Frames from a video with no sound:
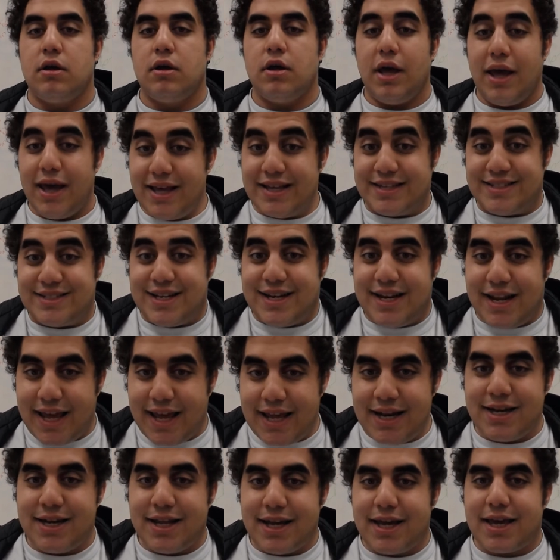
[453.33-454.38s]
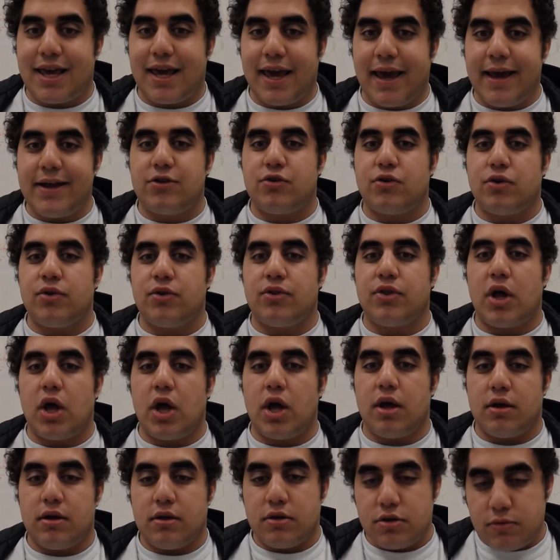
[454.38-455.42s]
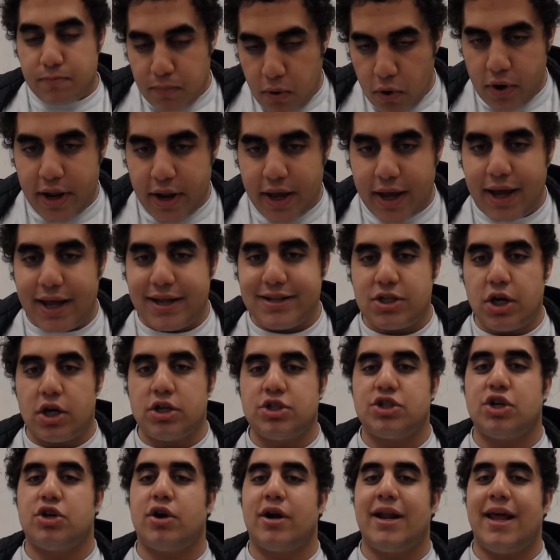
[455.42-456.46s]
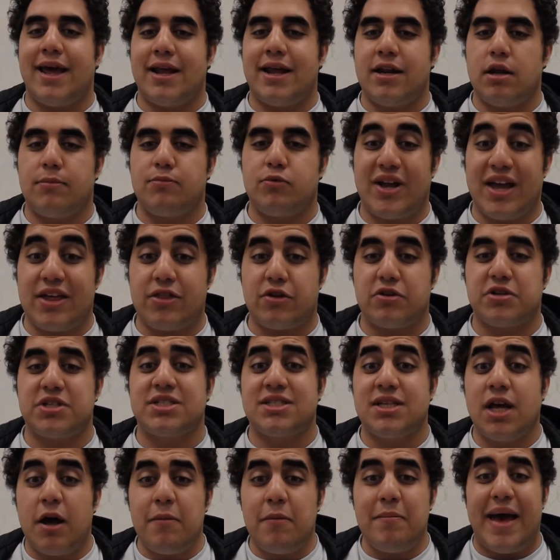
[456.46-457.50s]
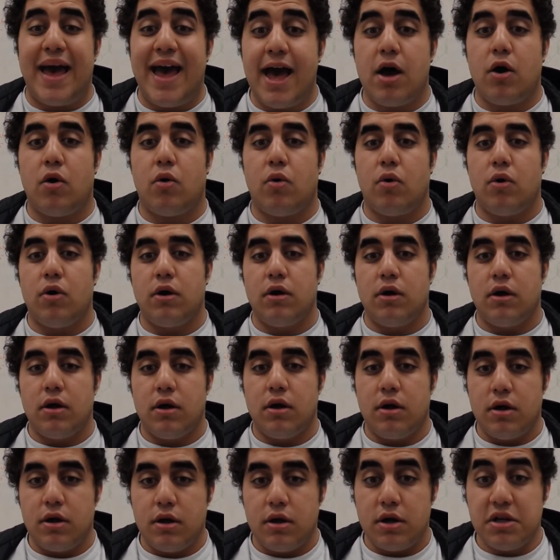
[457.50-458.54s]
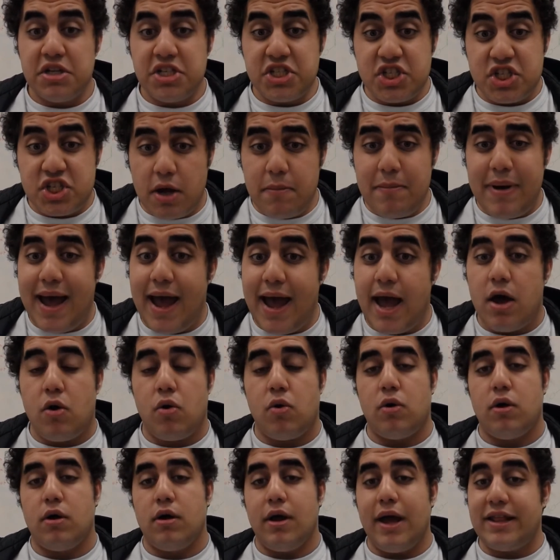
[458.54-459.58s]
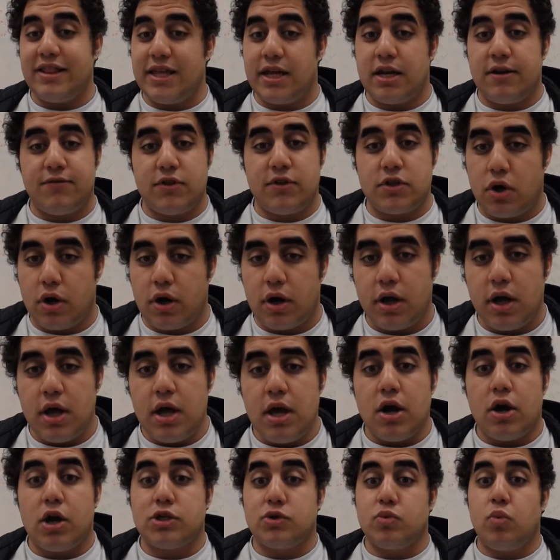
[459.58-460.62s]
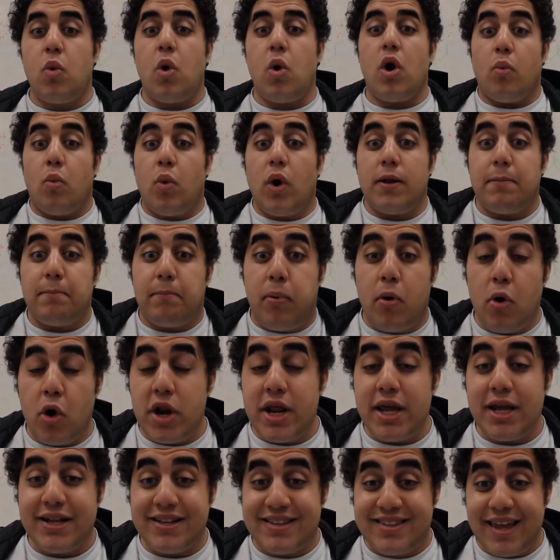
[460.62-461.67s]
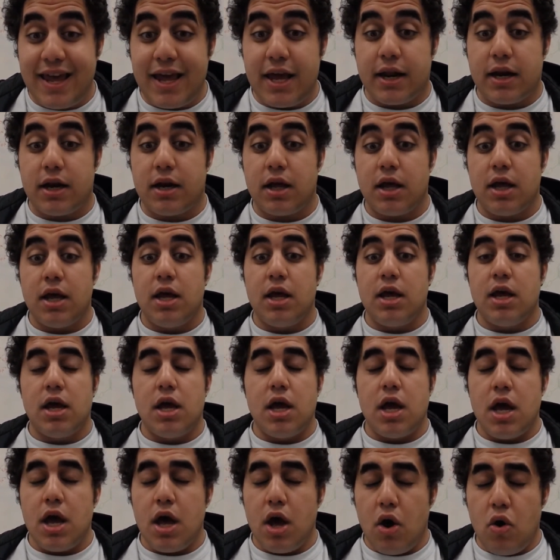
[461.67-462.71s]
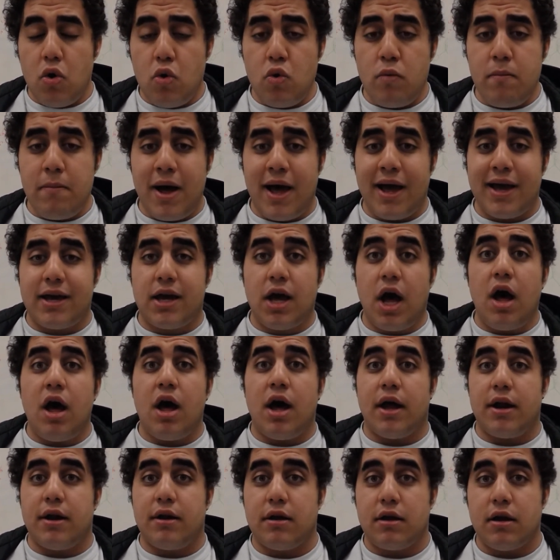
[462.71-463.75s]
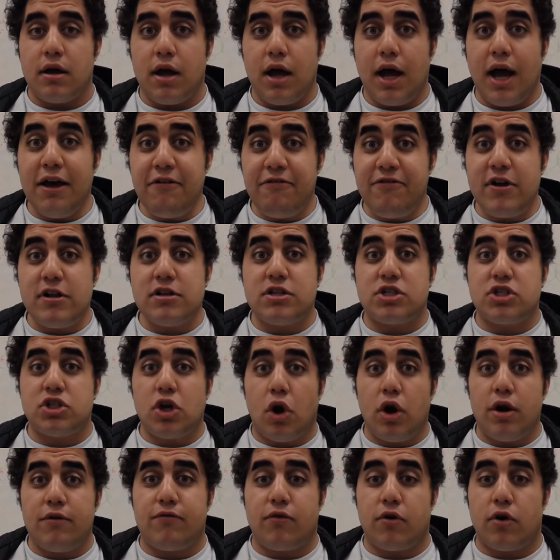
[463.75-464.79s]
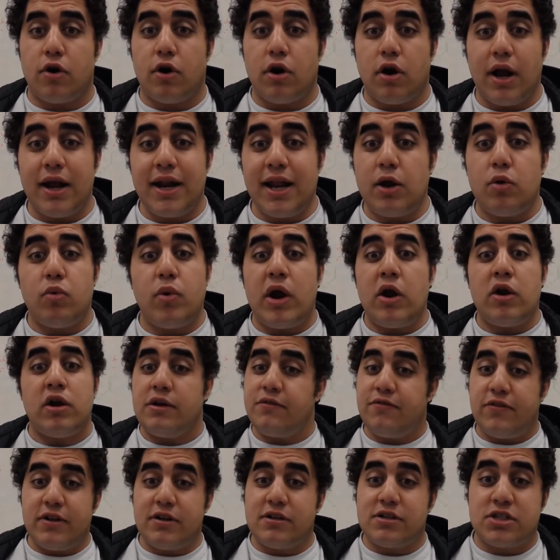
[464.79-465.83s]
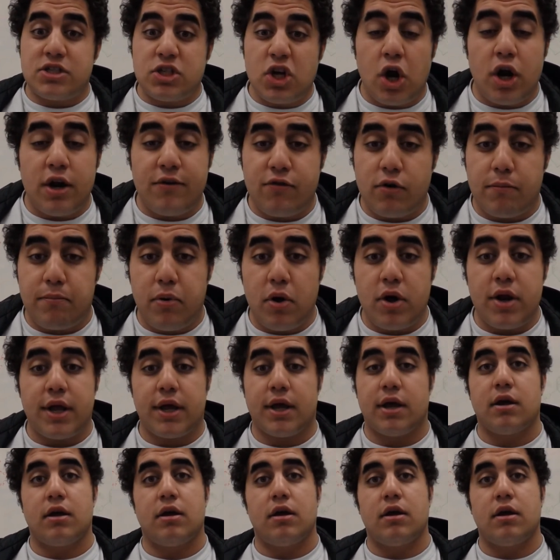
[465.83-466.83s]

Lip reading: is an indicator that Pudding and Sanji are going to end up together somehow. Somehow at the end of this arc. Because what Pudding did, oh my god, I felt sorry for her. And I rarely feel sorry for Pudding.